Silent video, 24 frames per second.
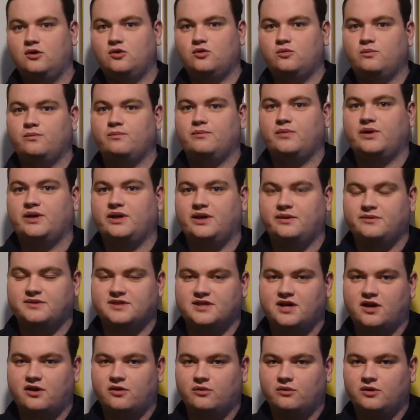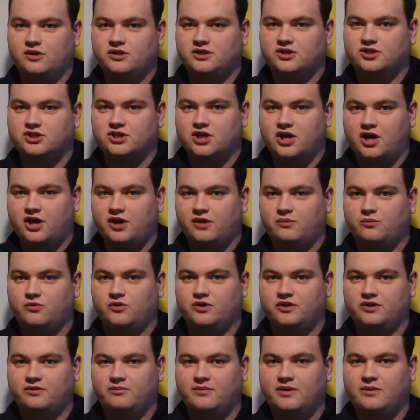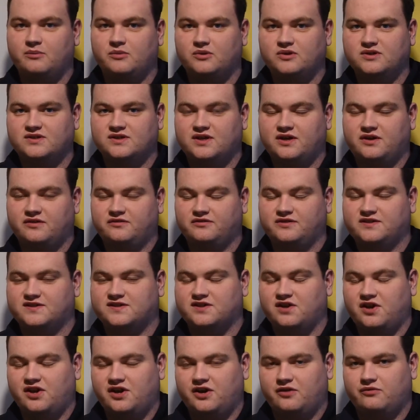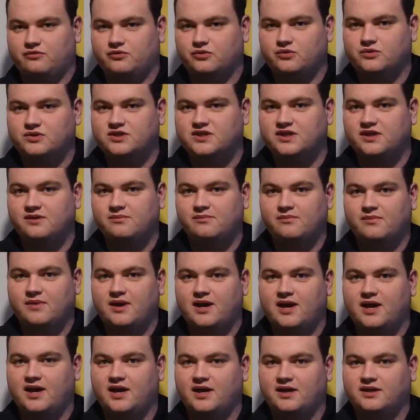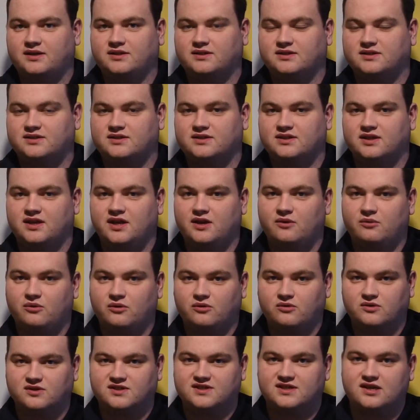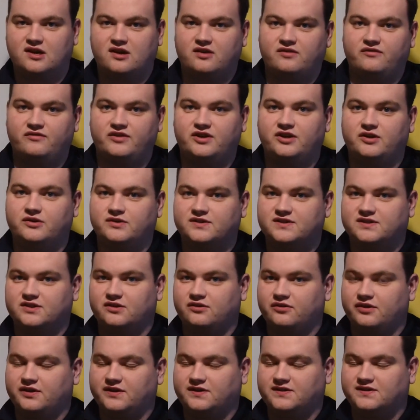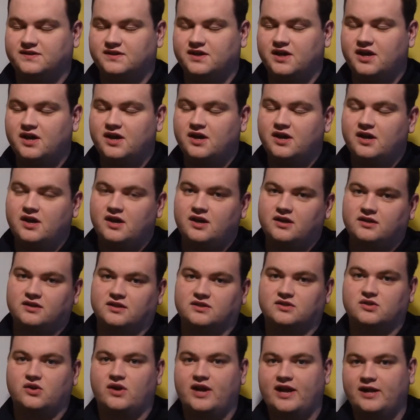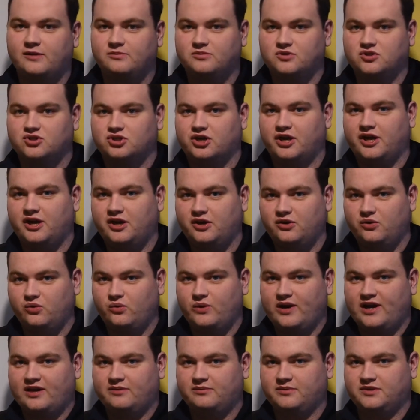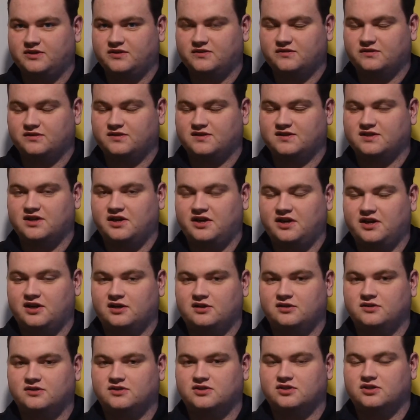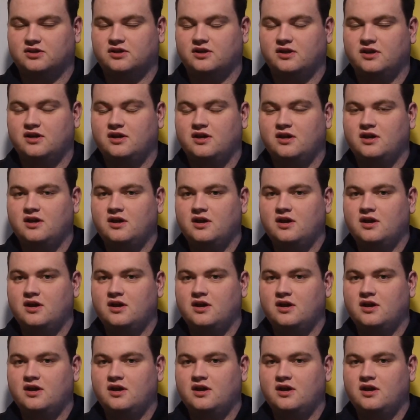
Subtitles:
Hello, my name is Connor Walsh. I'm one of the members of the Skynet root team, and today we're going to start a video series that's going to help to train new admins for the Skynet cluster.